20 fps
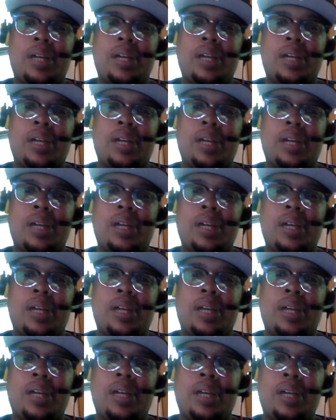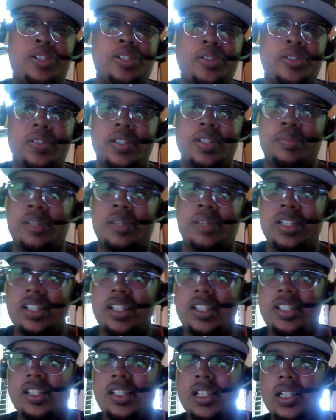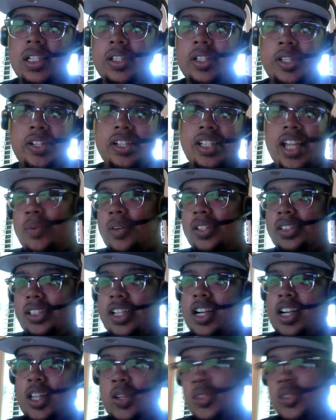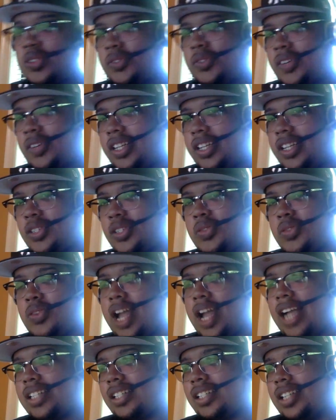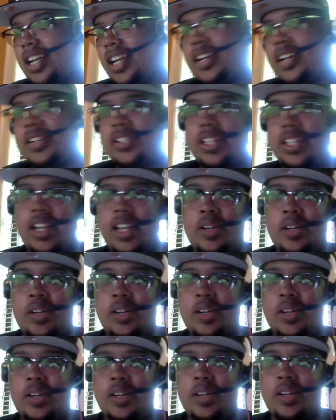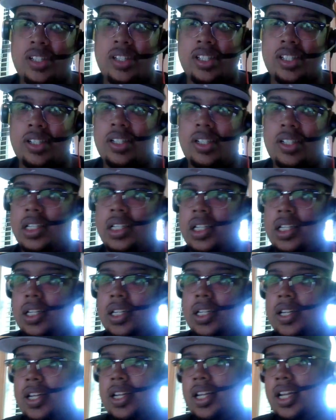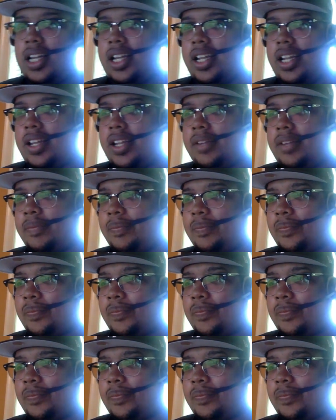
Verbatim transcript: much as you know your day ones or your close friends who actually understand who you are as a person and